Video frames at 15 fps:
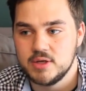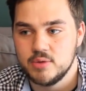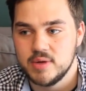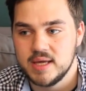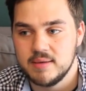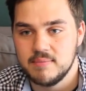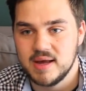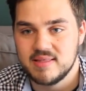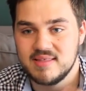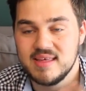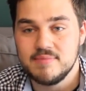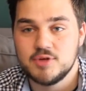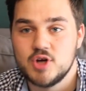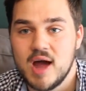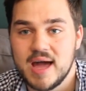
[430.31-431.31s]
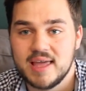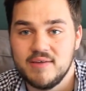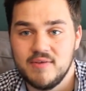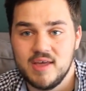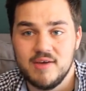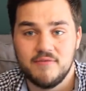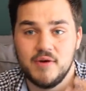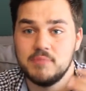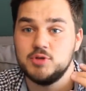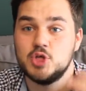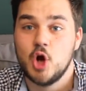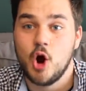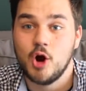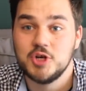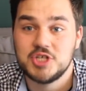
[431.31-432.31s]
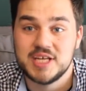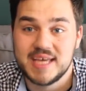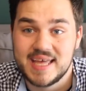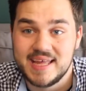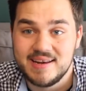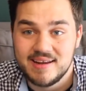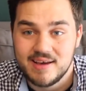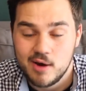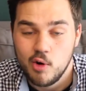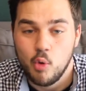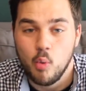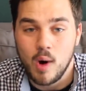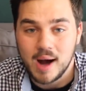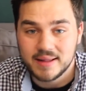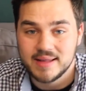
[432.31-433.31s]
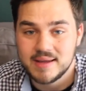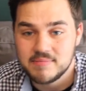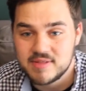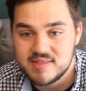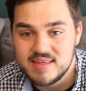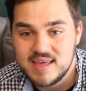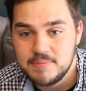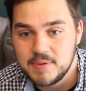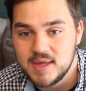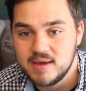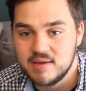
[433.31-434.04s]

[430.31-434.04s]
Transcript: doing my sleep tracking if I'm charging it while I'm sleeping,